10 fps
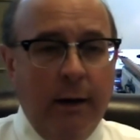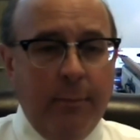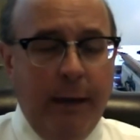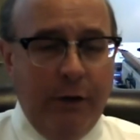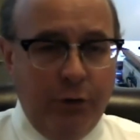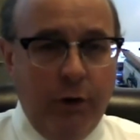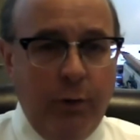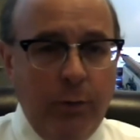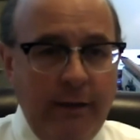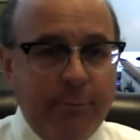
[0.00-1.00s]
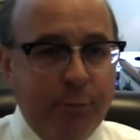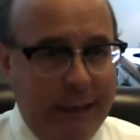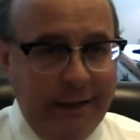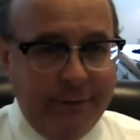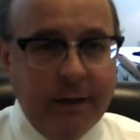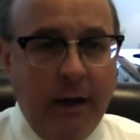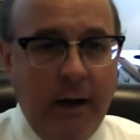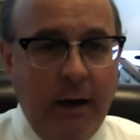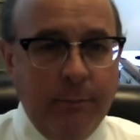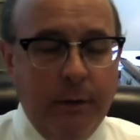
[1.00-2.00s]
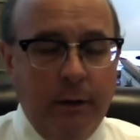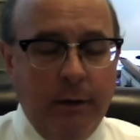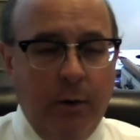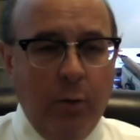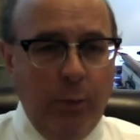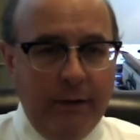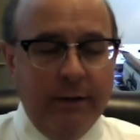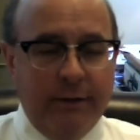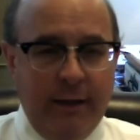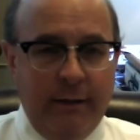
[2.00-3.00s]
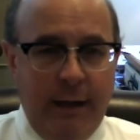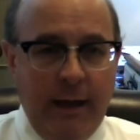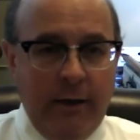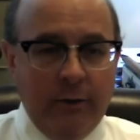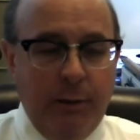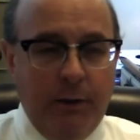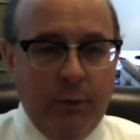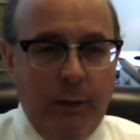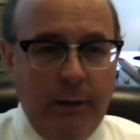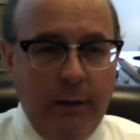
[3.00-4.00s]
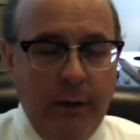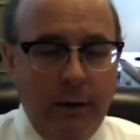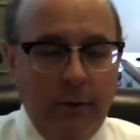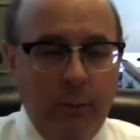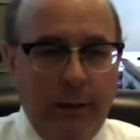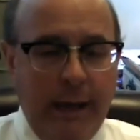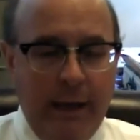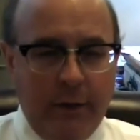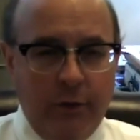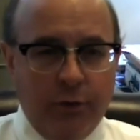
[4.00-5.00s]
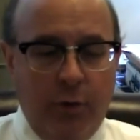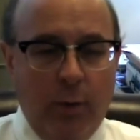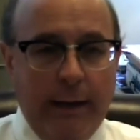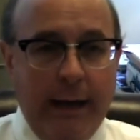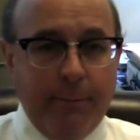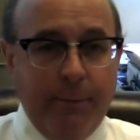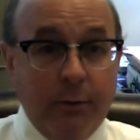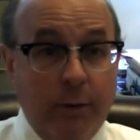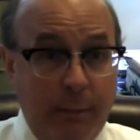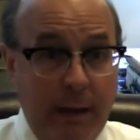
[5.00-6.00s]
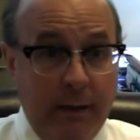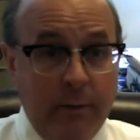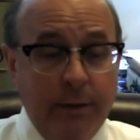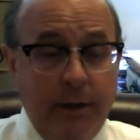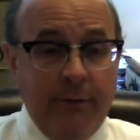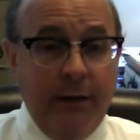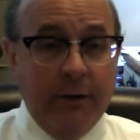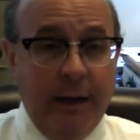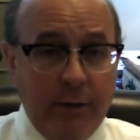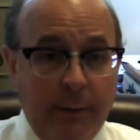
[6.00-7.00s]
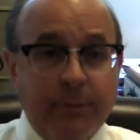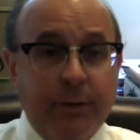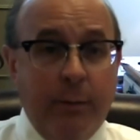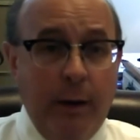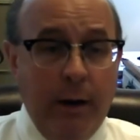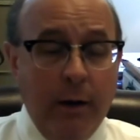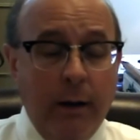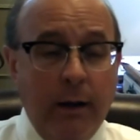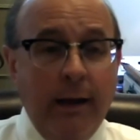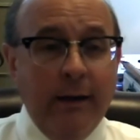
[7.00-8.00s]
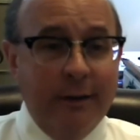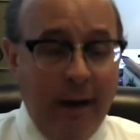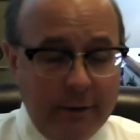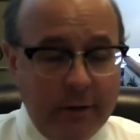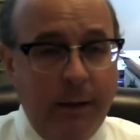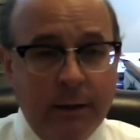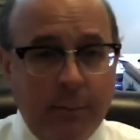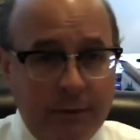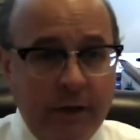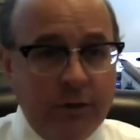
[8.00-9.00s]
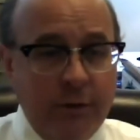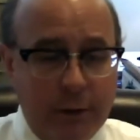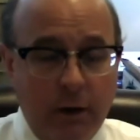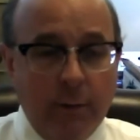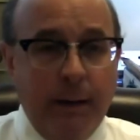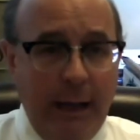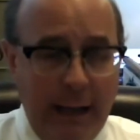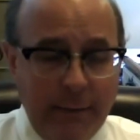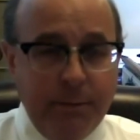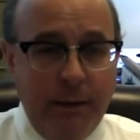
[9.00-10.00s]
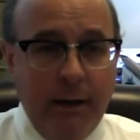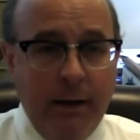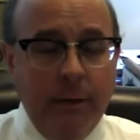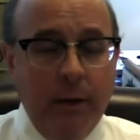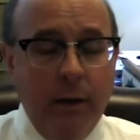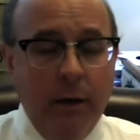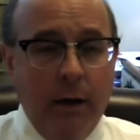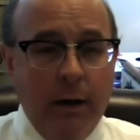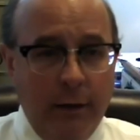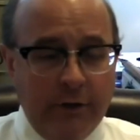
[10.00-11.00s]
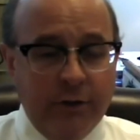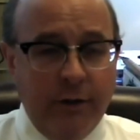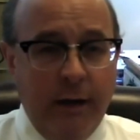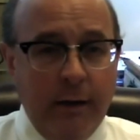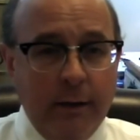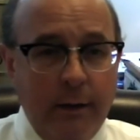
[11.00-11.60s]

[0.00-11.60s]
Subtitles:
make sure you leave plenty of time, a week to 10 days, because we can't control what happens with the mail. And if it gets held up somewhere, it's got to be in the possession of the clerk by 8 p.m. on election night.